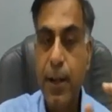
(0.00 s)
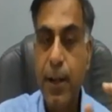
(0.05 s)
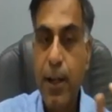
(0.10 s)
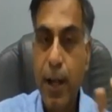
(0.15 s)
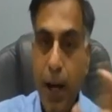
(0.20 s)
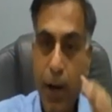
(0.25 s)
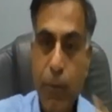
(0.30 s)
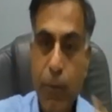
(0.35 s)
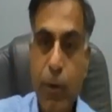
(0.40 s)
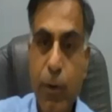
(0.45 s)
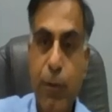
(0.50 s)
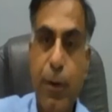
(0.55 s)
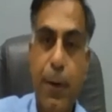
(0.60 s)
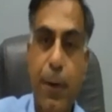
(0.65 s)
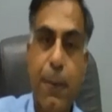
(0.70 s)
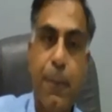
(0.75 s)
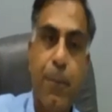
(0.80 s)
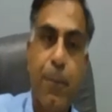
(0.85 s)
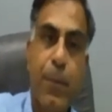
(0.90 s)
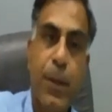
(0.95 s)
However,
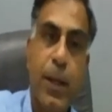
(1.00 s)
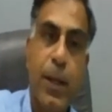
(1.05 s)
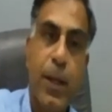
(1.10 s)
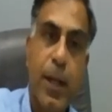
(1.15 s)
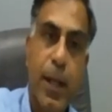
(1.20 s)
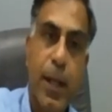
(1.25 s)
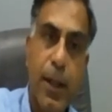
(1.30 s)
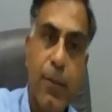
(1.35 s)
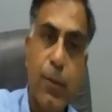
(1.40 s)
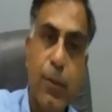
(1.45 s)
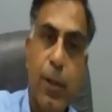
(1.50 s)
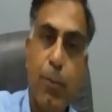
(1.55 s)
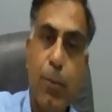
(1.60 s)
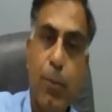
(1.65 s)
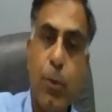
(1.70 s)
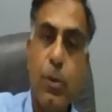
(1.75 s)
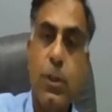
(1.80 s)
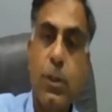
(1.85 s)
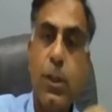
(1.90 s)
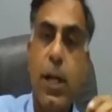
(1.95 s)
if
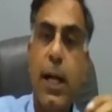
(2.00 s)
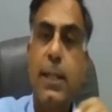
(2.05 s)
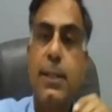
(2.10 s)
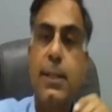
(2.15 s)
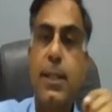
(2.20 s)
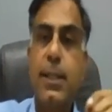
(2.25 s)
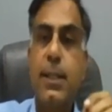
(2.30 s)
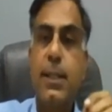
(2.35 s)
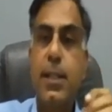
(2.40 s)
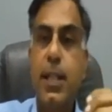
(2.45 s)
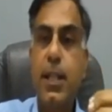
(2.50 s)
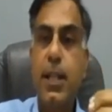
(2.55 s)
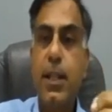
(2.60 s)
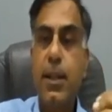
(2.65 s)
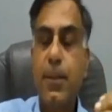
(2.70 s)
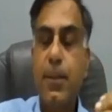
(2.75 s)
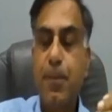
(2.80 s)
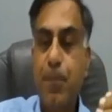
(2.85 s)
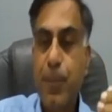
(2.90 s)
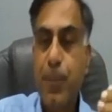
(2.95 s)
suppose assessee
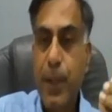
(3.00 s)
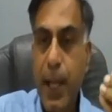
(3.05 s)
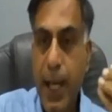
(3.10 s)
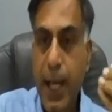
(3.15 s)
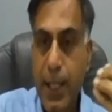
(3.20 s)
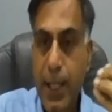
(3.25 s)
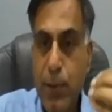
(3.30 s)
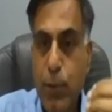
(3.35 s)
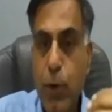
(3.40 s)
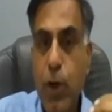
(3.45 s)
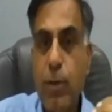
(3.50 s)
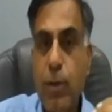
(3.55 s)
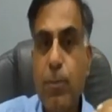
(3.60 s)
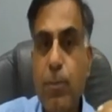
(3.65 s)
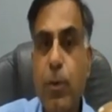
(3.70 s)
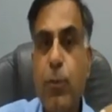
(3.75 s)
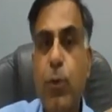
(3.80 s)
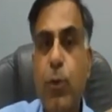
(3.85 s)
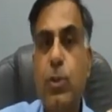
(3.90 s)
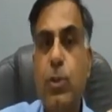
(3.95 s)
has won
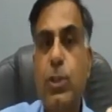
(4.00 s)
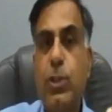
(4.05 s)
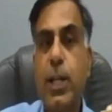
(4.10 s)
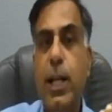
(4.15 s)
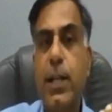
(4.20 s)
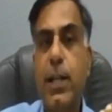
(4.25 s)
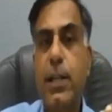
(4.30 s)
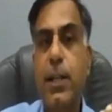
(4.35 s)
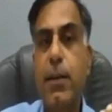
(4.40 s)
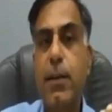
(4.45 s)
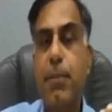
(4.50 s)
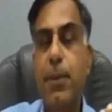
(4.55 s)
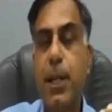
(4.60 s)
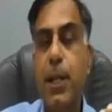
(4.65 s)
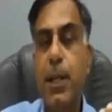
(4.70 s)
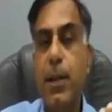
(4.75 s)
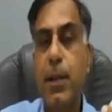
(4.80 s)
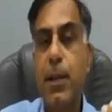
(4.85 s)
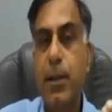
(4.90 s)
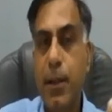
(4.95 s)
before CIT
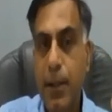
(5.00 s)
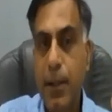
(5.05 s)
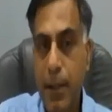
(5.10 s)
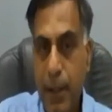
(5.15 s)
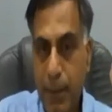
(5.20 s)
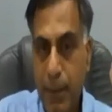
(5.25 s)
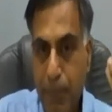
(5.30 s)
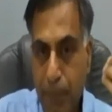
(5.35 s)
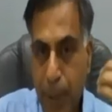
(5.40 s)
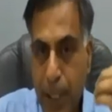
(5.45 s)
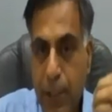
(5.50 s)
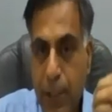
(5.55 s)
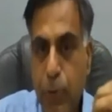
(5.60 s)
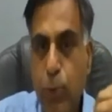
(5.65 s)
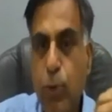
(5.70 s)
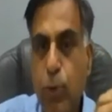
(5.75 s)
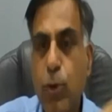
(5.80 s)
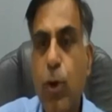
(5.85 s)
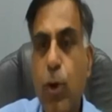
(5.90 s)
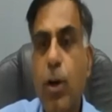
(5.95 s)
appeal but
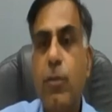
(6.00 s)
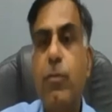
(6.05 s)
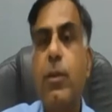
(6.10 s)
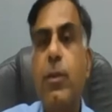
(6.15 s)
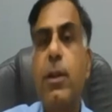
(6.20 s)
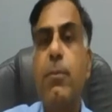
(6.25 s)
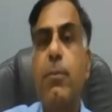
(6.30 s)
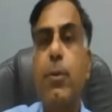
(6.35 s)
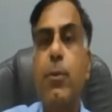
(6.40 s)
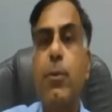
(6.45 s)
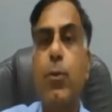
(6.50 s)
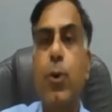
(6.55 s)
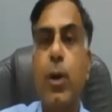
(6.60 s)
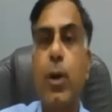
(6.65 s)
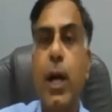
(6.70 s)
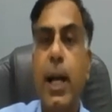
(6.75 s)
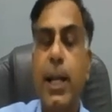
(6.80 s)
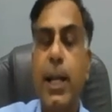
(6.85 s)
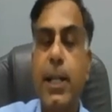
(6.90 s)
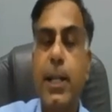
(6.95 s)
could not win before
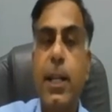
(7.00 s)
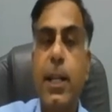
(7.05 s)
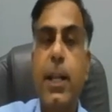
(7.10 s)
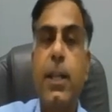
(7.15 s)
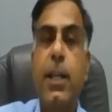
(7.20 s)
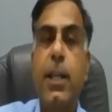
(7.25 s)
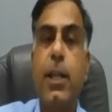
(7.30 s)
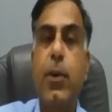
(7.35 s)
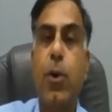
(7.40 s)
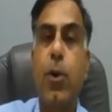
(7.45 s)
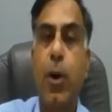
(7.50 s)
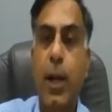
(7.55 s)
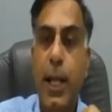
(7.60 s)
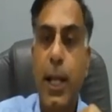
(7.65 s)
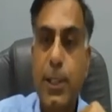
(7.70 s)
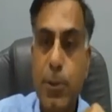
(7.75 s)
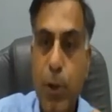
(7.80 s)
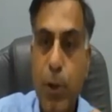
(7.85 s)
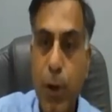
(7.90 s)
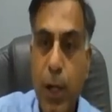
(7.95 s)
ITAT or has
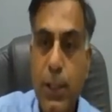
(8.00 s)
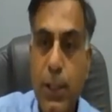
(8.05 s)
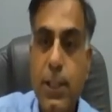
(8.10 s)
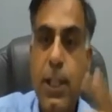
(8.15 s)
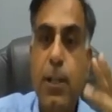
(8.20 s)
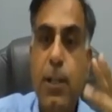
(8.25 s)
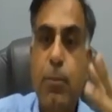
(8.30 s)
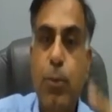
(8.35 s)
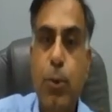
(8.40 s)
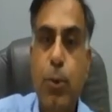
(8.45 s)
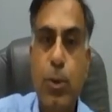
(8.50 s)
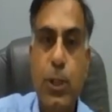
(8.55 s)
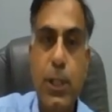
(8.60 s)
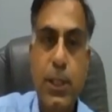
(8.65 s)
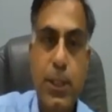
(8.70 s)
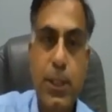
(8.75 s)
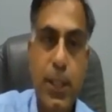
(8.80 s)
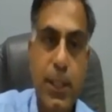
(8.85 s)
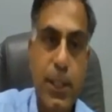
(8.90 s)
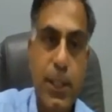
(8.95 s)
lost at both the
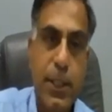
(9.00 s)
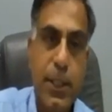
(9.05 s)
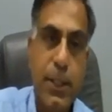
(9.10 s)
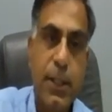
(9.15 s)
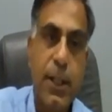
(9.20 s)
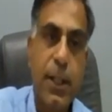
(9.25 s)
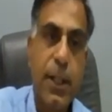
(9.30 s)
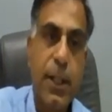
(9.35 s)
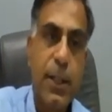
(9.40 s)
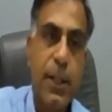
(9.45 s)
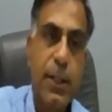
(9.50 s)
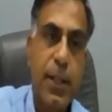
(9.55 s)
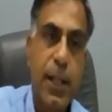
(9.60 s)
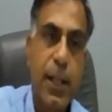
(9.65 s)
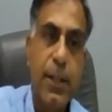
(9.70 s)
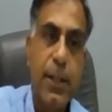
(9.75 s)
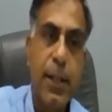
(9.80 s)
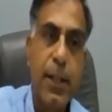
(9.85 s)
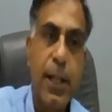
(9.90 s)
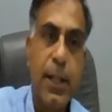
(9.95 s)
stages, then
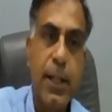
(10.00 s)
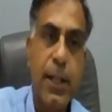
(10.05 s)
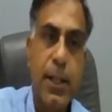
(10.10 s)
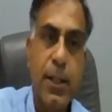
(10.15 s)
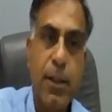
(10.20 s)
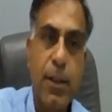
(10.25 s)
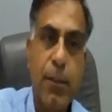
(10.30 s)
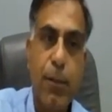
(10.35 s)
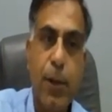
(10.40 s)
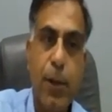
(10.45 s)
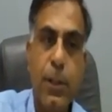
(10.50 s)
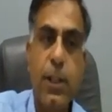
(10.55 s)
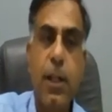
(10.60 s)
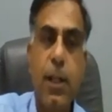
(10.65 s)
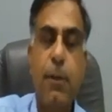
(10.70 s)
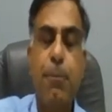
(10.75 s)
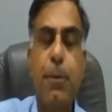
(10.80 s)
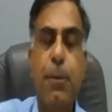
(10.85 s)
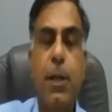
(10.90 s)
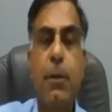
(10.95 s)
in that case a further
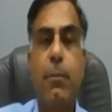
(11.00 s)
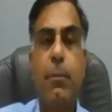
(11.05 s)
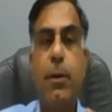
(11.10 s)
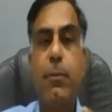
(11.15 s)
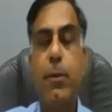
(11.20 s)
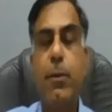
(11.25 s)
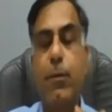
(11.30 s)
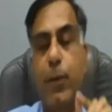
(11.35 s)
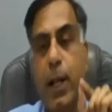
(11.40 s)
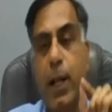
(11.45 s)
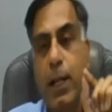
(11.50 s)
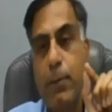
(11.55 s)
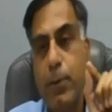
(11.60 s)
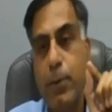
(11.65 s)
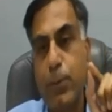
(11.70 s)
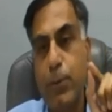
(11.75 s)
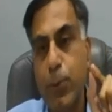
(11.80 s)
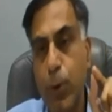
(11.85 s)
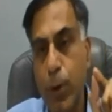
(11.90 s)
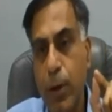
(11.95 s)
appeal may be filed
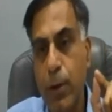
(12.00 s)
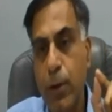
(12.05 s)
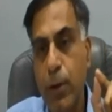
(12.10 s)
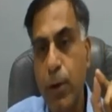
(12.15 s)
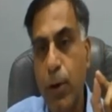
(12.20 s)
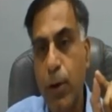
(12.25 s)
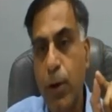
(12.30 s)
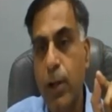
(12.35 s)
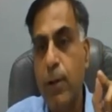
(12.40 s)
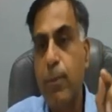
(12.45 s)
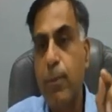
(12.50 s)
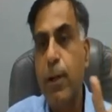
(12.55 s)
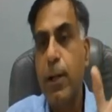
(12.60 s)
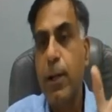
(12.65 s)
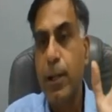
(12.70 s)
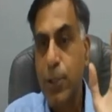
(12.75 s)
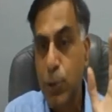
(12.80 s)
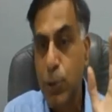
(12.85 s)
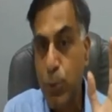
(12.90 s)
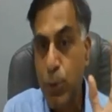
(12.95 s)
before Honorable
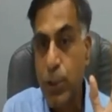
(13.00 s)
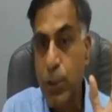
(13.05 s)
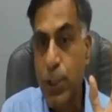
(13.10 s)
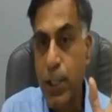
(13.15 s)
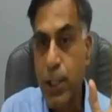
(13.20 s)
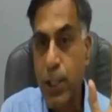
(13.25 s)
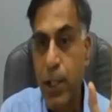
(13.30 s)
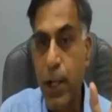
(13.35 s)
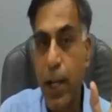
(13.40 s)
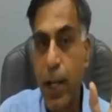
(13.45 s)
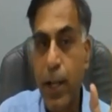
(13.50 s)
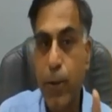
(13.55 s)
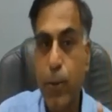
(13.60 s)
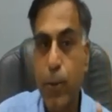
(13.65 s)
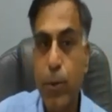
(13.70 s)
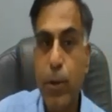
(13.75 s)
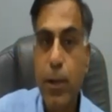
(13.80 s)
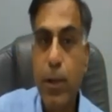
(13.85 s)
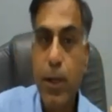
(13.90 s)
Jurisdiction High Court.